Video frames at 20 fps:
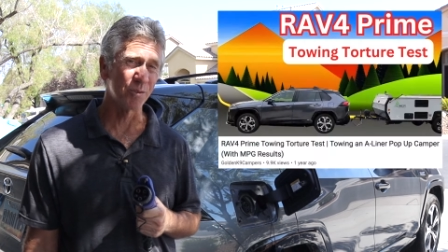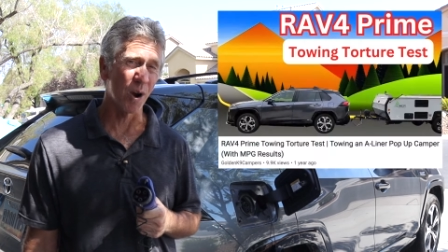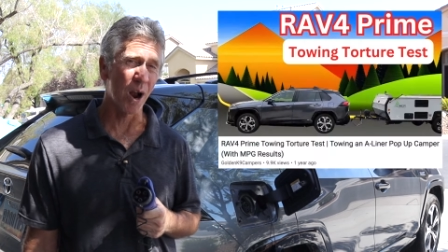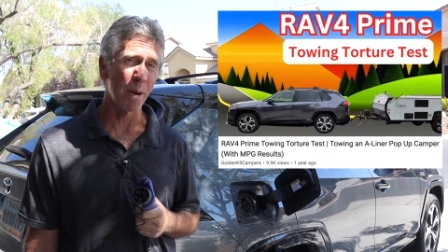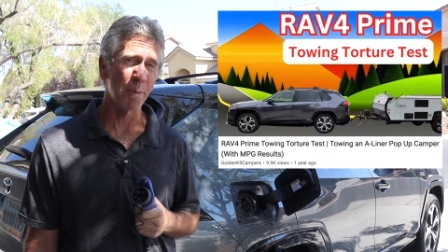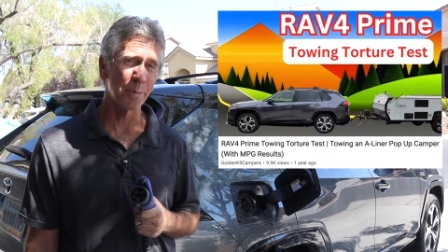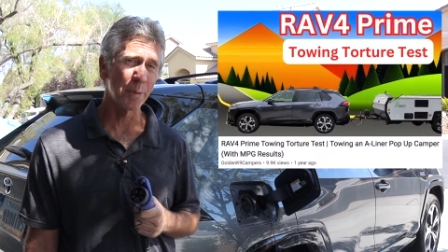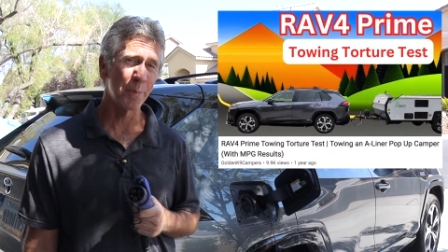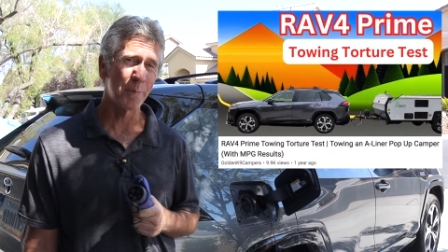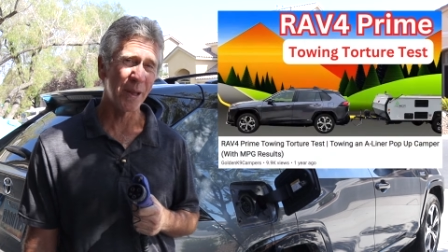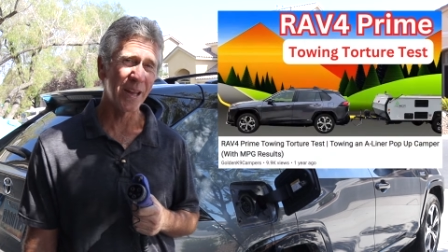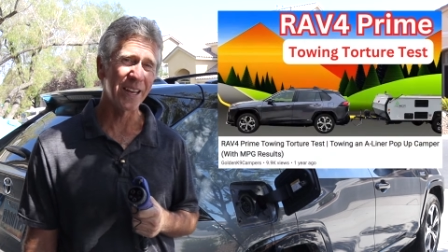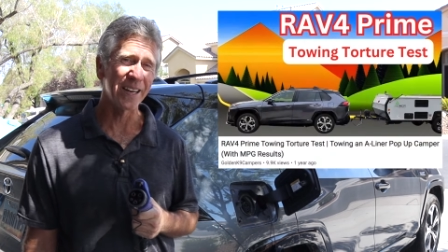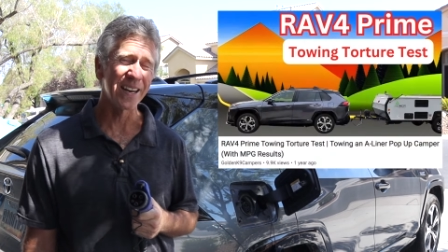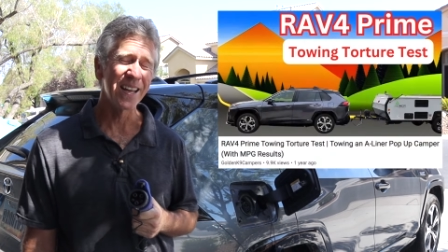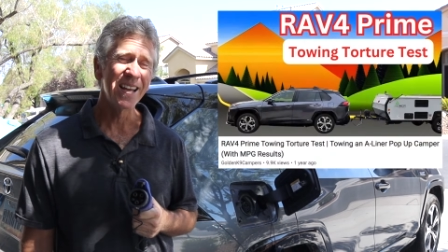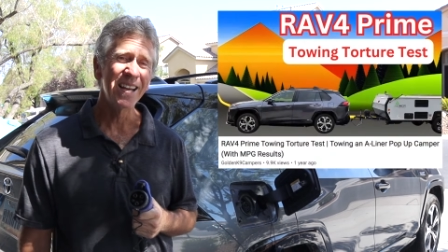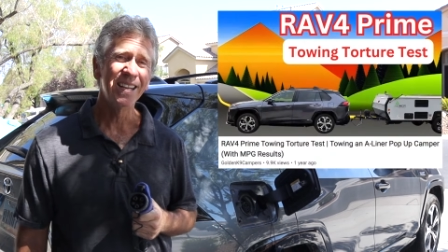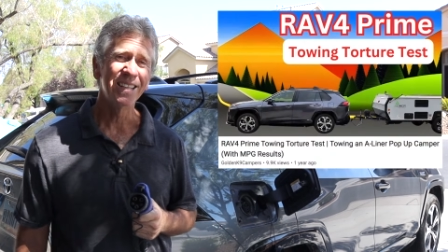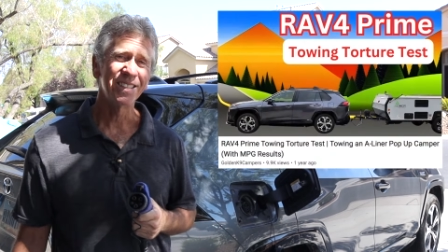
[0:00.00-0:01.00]
drop a
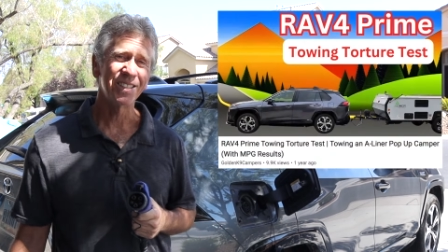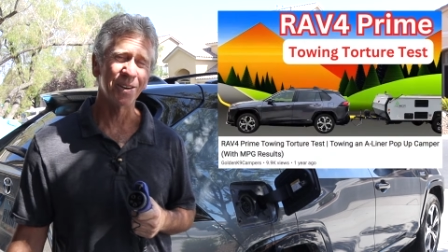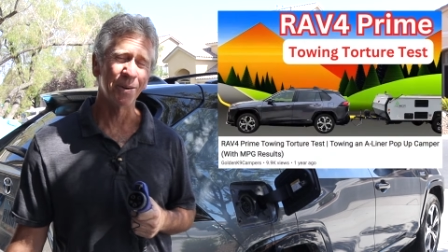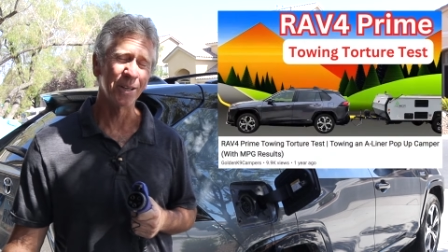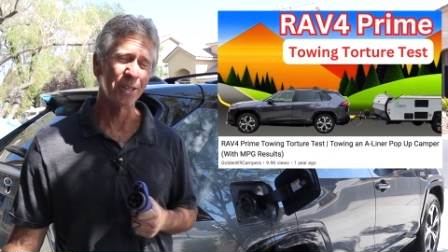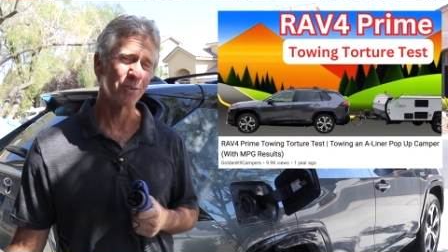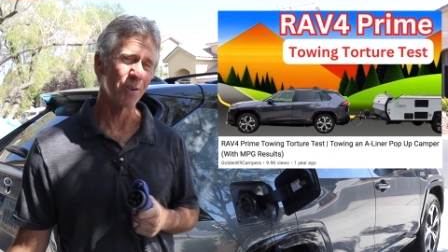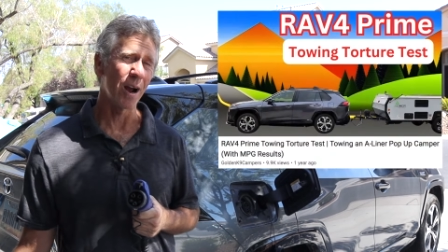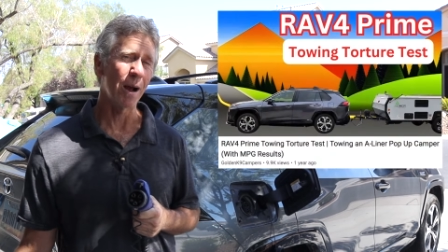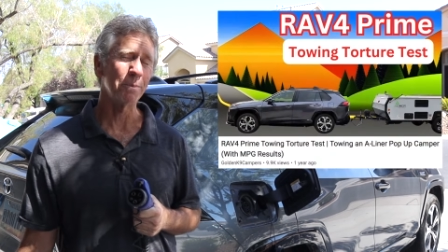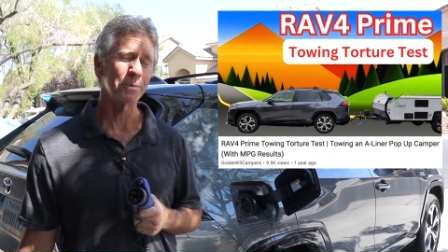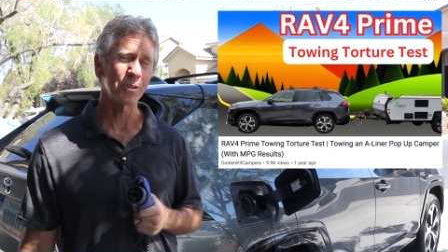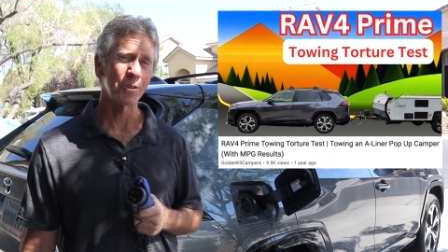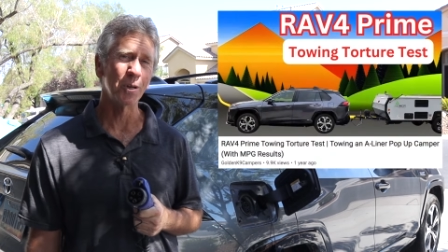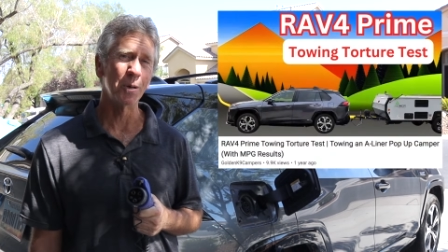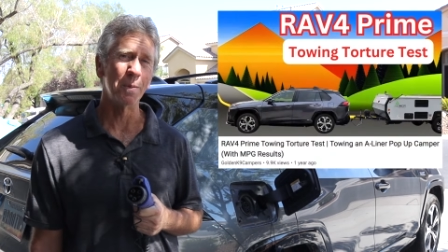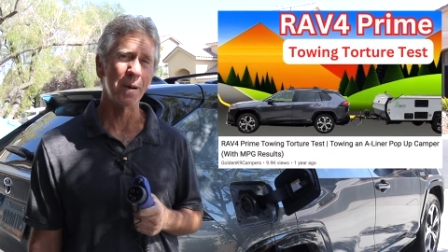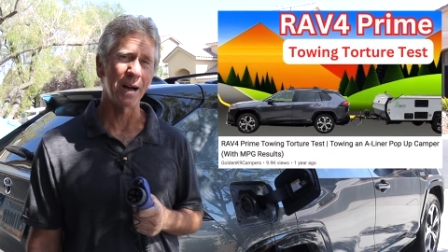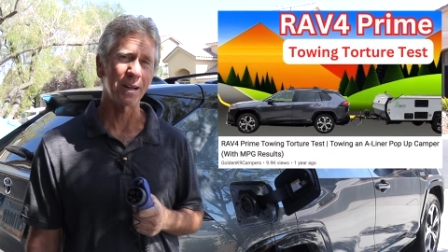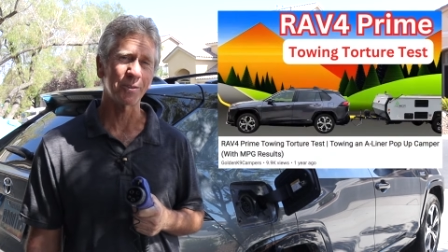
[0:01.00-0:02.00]
bit, so it drops
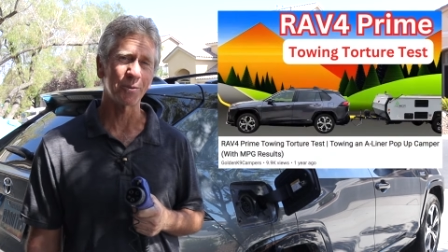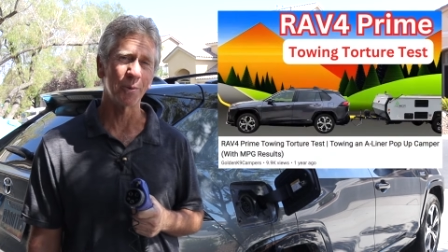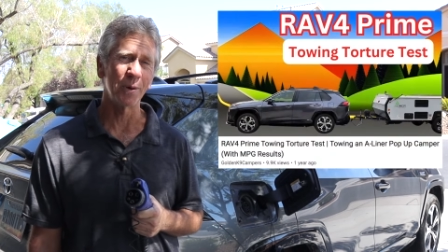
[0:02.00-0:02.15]
to about